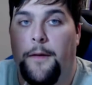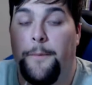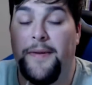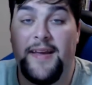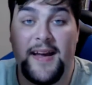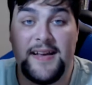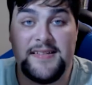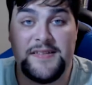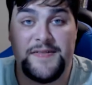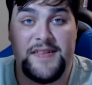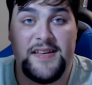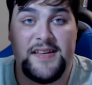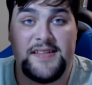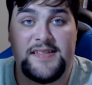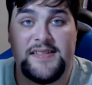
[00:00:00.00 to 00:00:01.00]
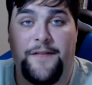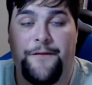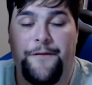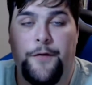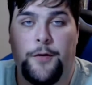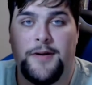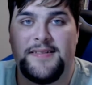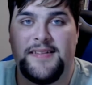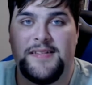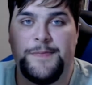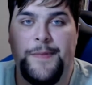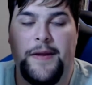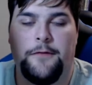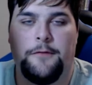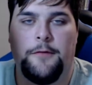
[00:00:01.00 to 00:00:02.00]
Because of this, the forest has
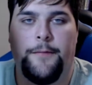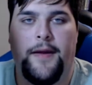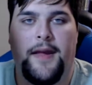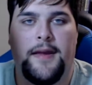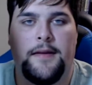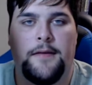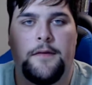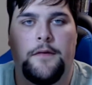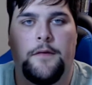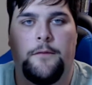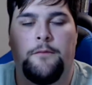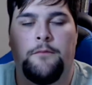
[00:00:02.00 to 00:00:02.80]
remained